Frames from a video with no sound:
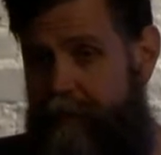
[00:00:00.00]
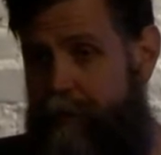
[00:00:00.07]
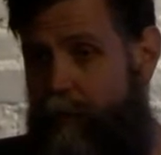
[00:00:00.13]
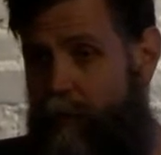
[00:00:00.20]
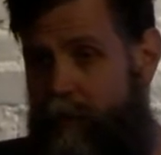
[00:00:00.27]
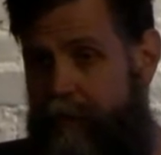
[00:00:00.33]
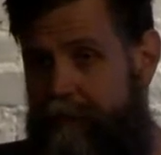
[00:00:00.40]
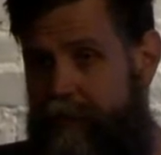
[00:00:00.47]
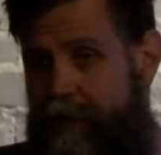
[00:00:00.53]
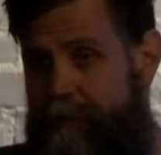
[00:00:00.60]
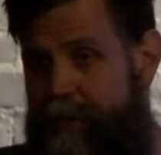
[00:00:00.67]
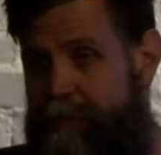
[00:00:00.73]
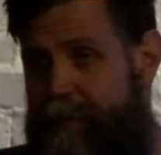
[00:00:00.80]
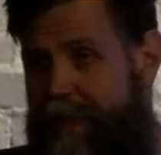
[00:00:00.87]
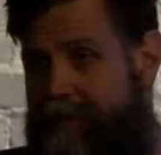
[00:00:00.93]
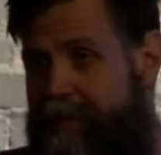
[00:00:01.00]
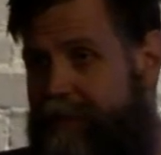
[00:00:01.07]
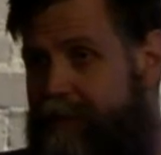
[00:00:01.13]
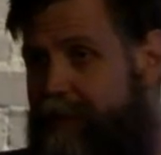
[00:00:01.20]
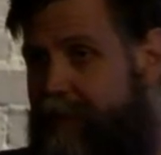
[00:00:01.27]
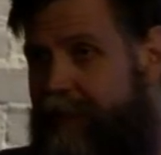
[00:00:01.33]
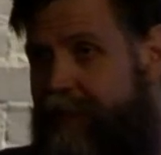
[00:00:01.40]
but one of them is
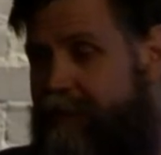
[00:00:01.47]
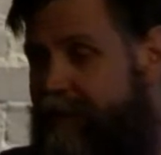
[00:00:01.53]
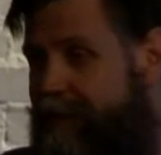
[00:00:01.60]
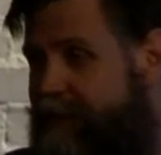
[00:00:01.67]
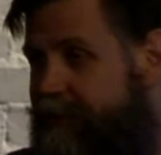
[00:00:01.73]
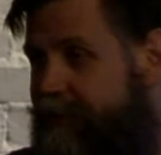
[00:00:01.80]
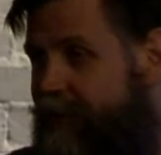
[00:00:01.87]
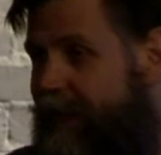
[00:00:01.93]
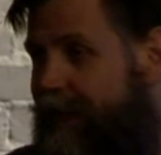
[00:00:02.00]
basically just